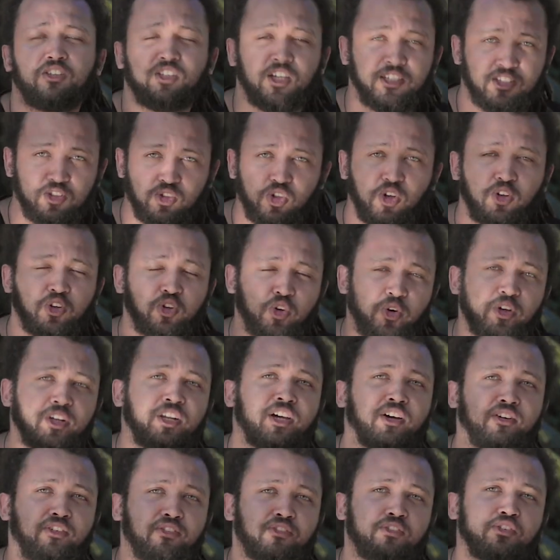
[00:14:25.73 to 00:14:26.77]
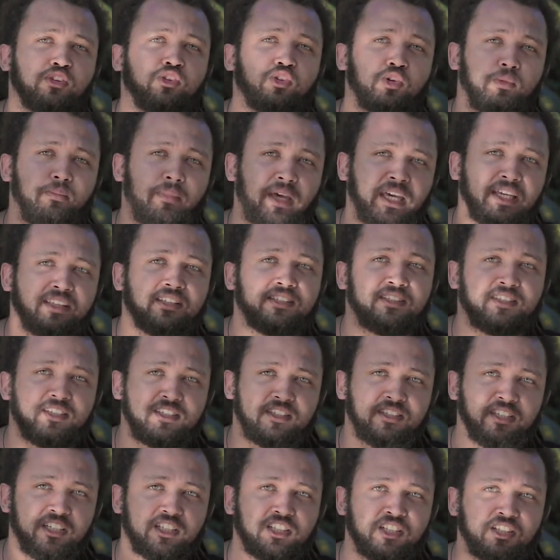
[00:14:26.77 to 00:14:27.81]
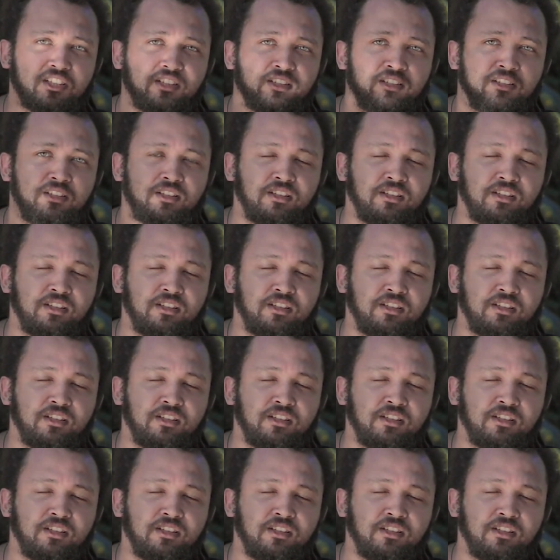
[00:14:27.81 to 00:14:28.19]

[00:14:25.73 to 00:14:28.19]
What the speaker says: does not know enough to make this decision.